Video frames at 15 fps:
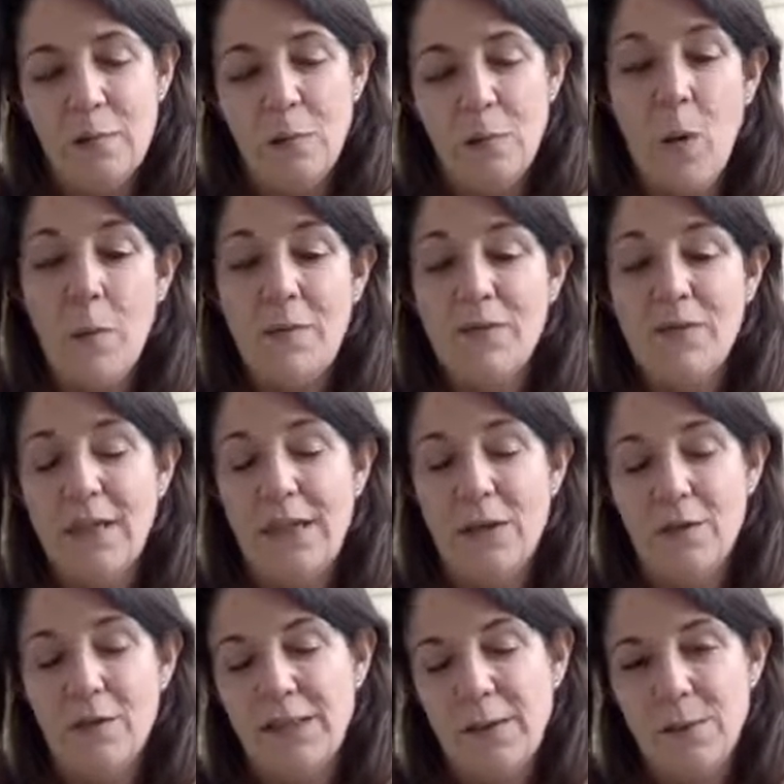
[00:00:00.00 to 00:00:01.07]
But what we've seen,
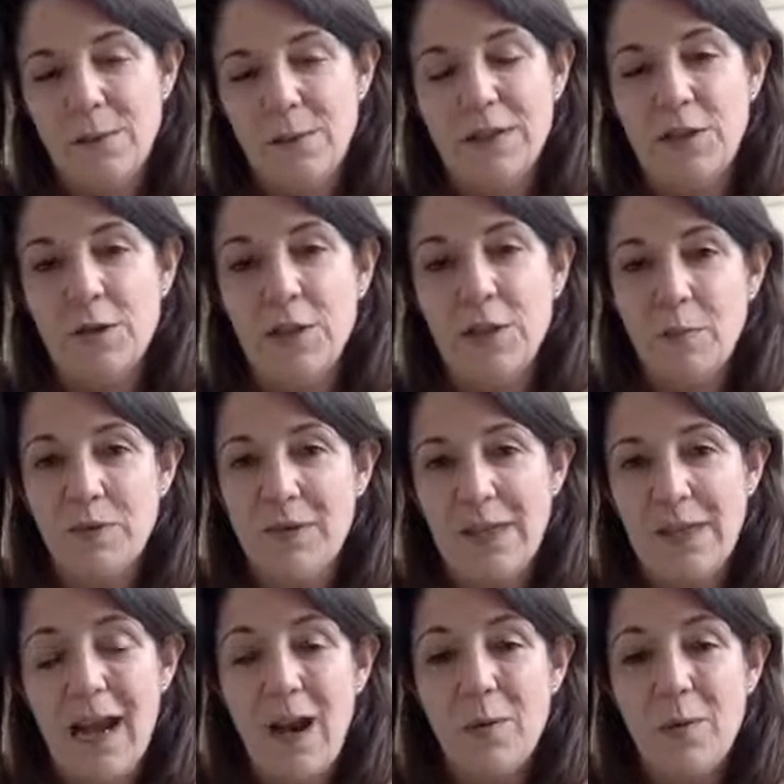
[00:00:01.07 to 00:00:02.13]
obviously, with the situation we're
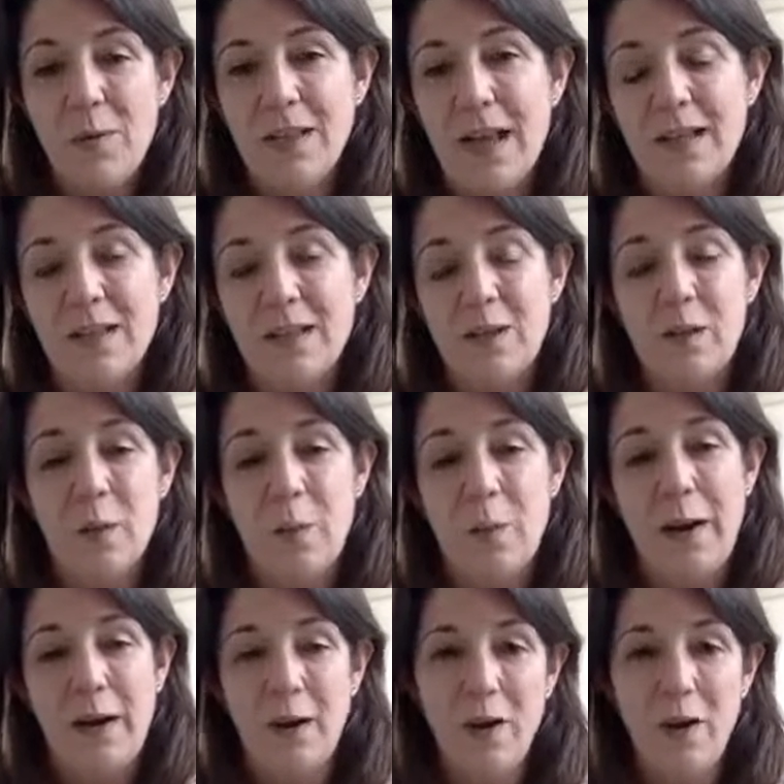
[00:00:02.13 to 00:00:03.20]
in now, is that's
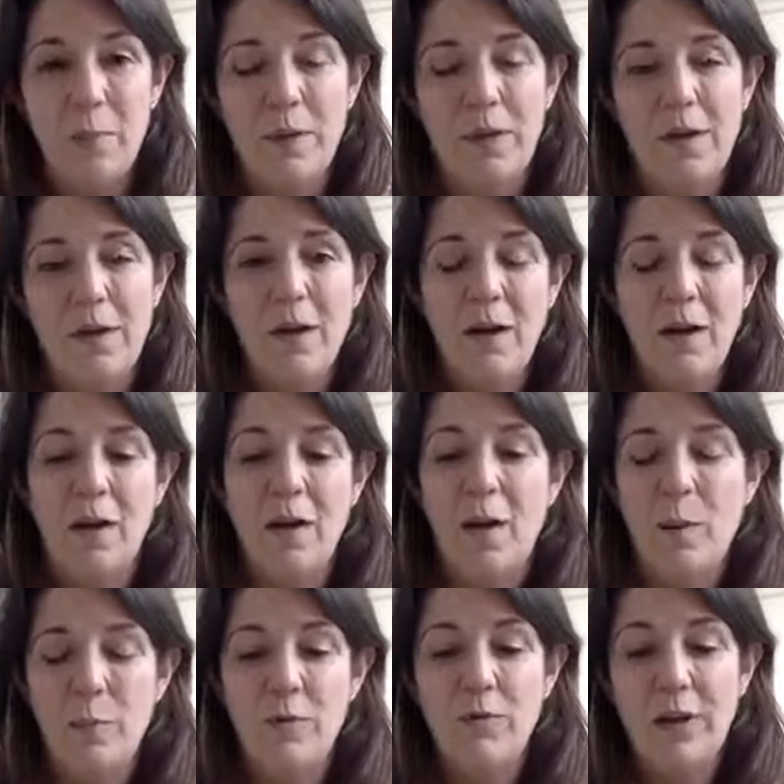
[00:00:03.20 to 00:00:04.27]
sped up
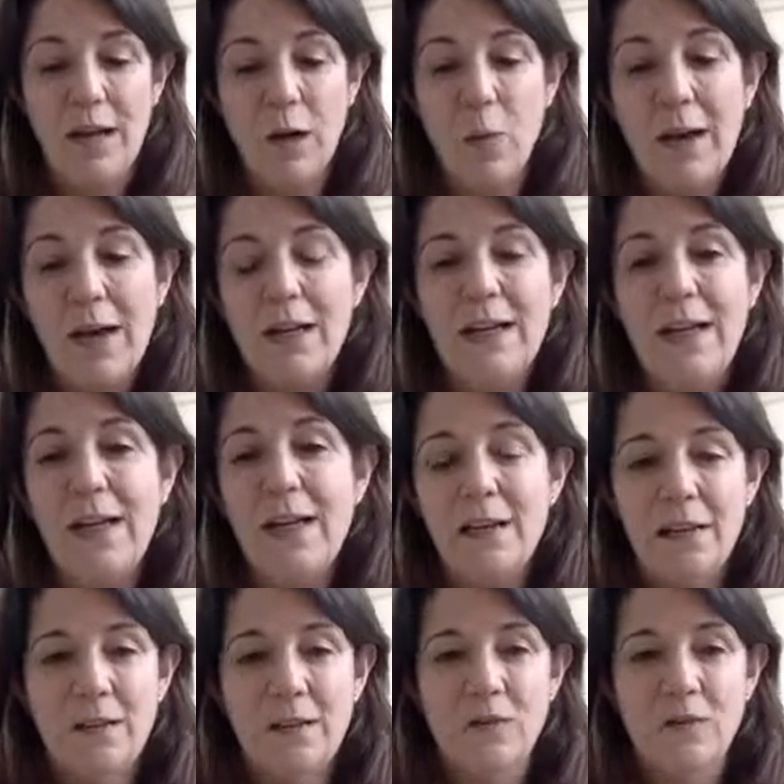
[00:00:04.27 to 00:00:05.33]
um, really quickly
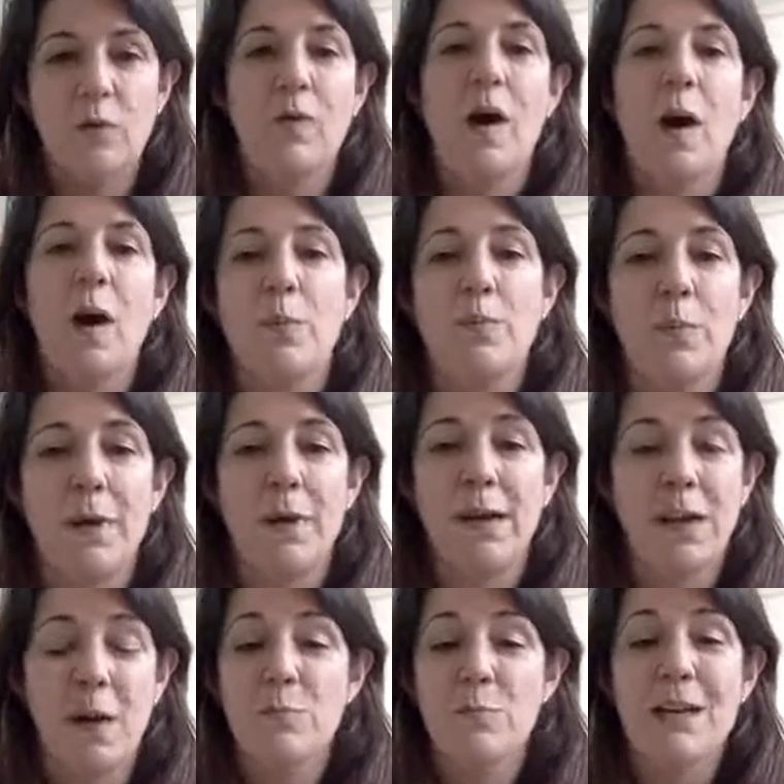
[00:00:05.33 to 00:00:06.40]
and sort of un- in
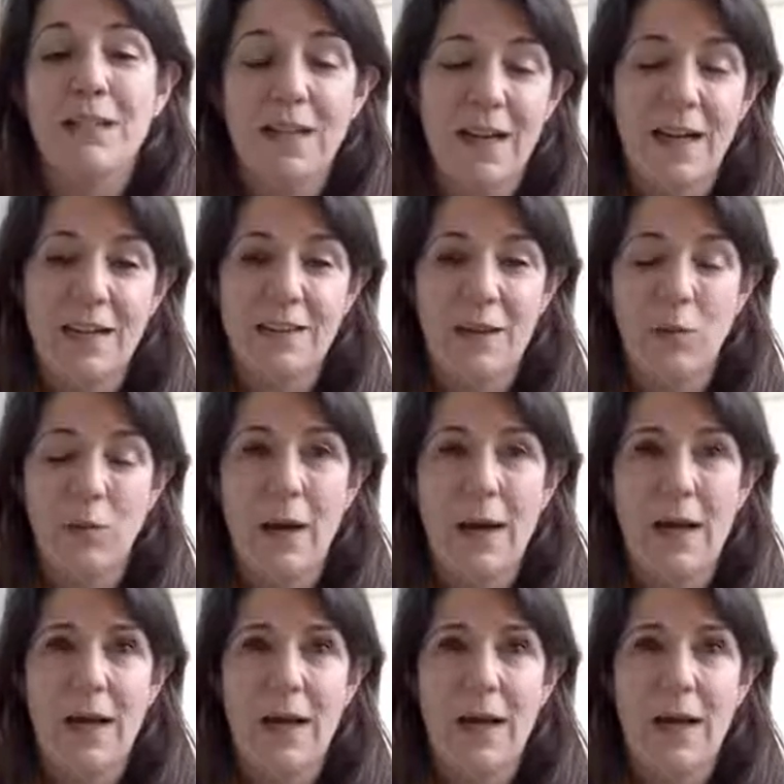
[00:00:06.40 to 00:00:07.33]
an unprecedented way.